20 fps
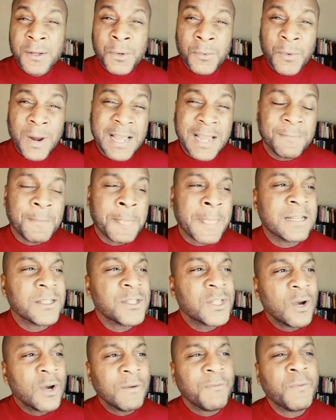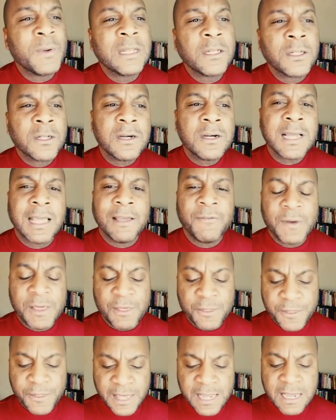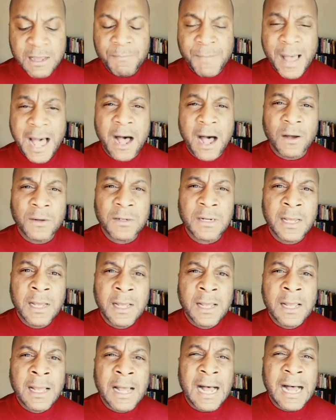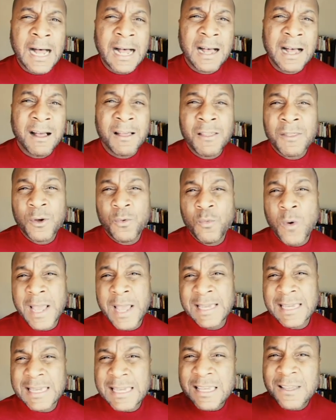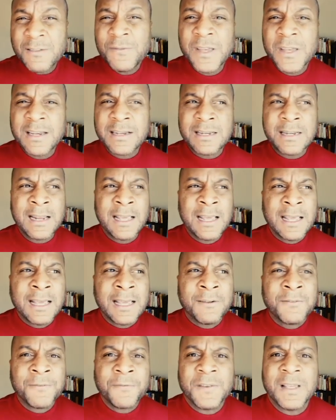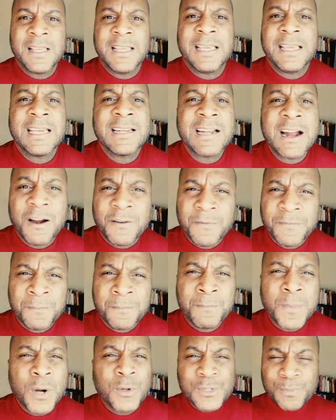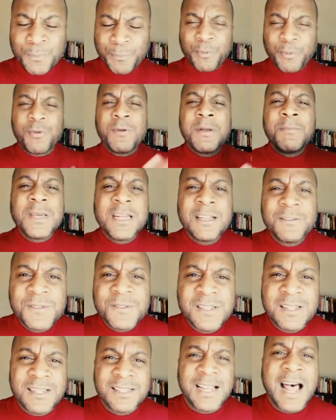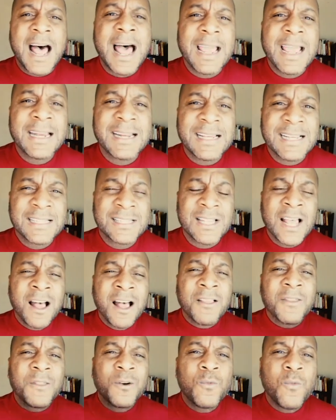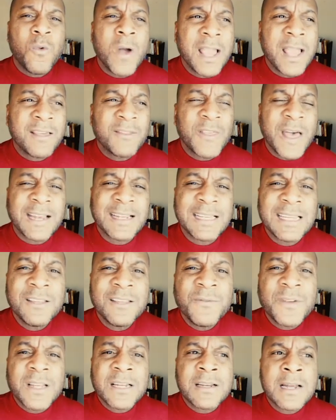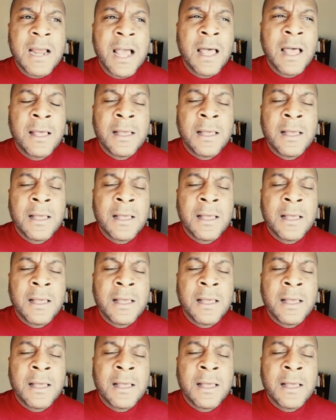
Right? And so if we think about the way even in our most primitive societies, the way that even